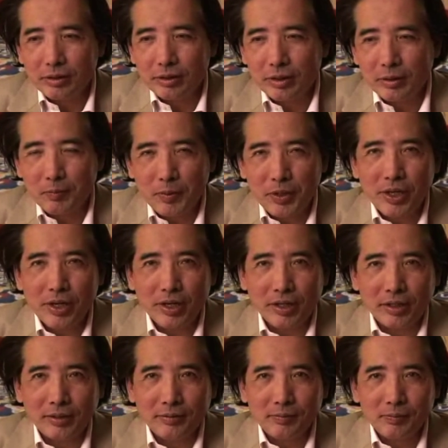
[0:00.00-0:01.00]

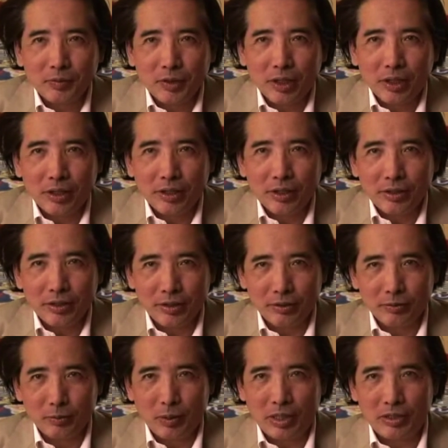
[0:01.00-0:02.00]
appear
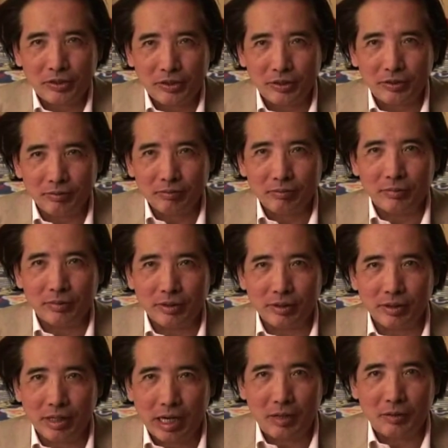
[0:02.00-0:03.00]
in Western
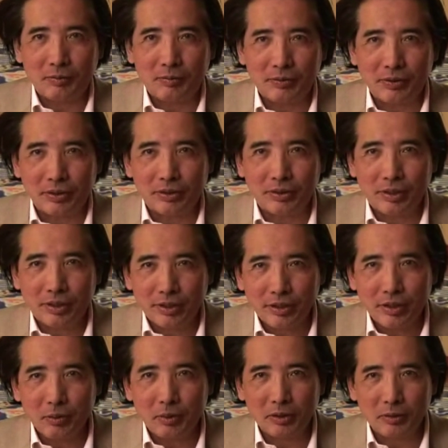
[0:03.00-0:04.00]
outfit.
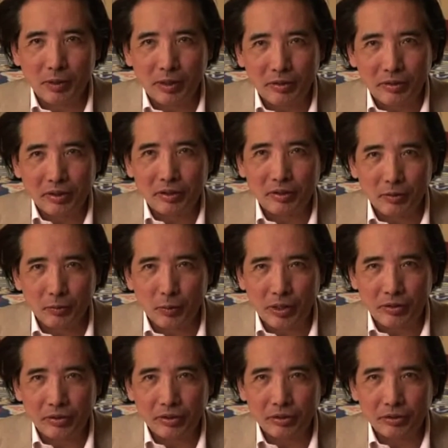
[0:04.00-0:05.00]
He was
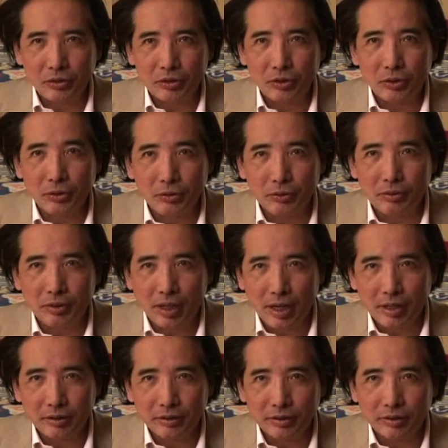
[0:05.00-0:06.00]
wearing a suit,
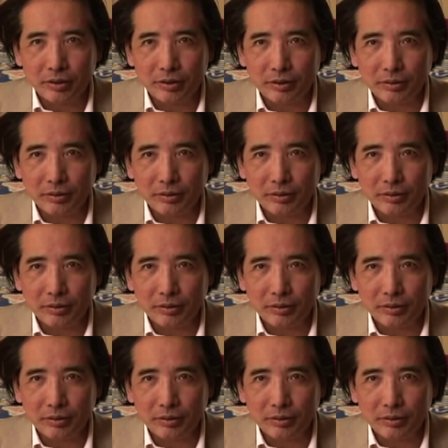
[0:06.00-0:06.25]
and